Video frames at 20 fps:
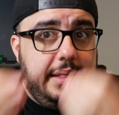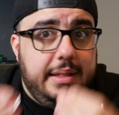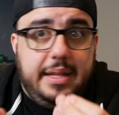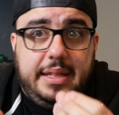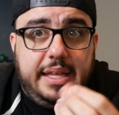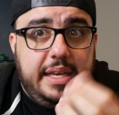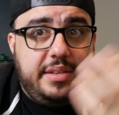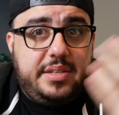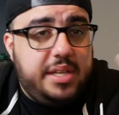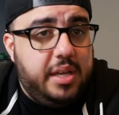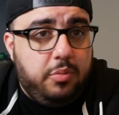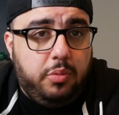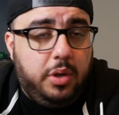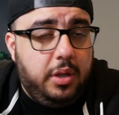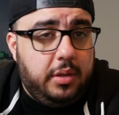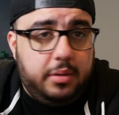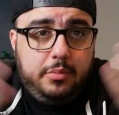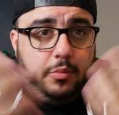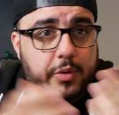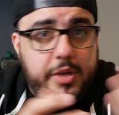that they said,
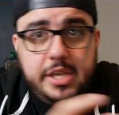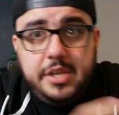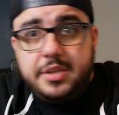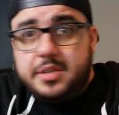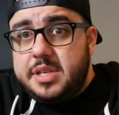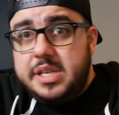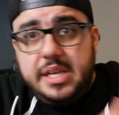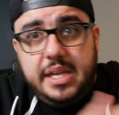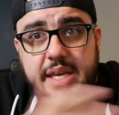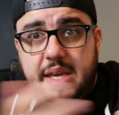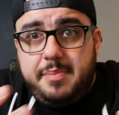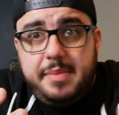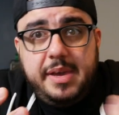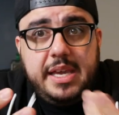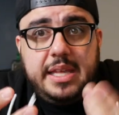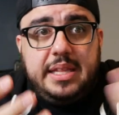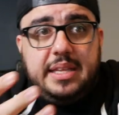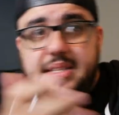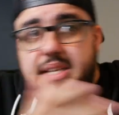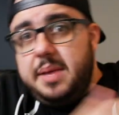well, we just need to keep
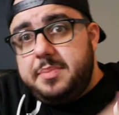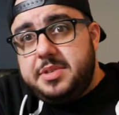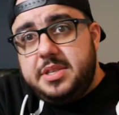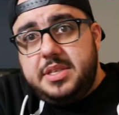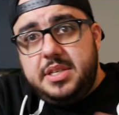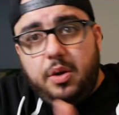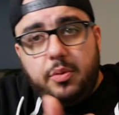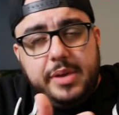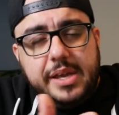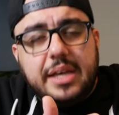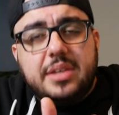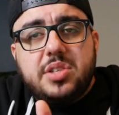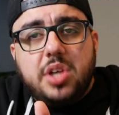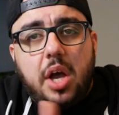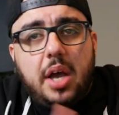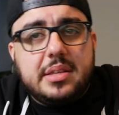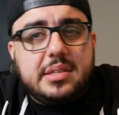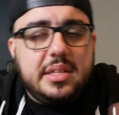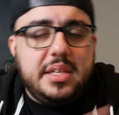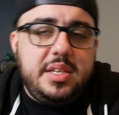making these amps until we
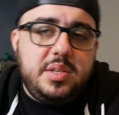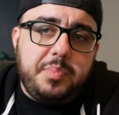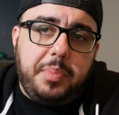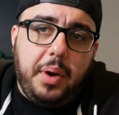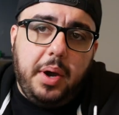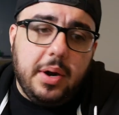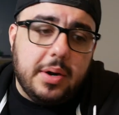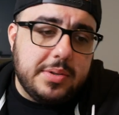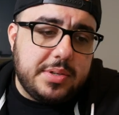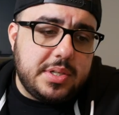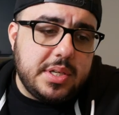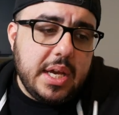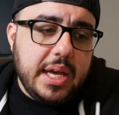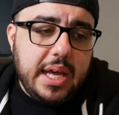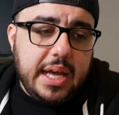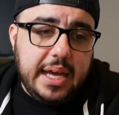exhaust these parts.